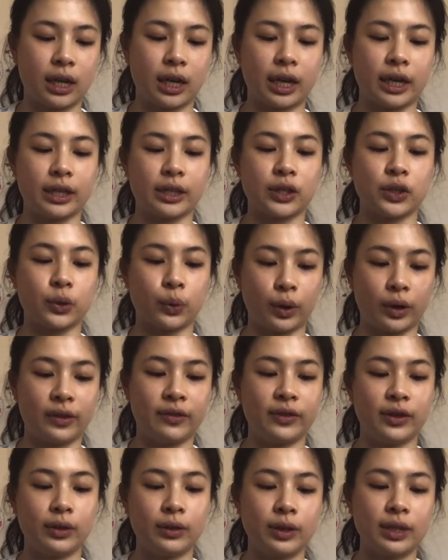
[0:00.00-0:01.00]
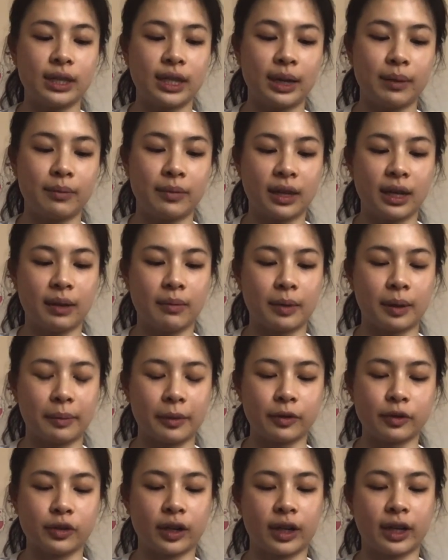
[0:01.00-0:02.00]
I sort of do the same thing, but I'm
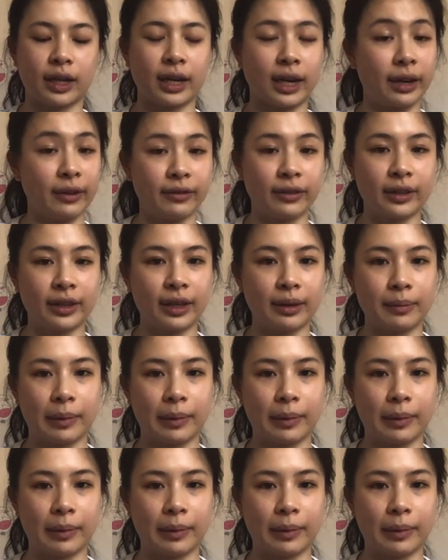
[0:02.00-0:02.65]
not trying to cover them.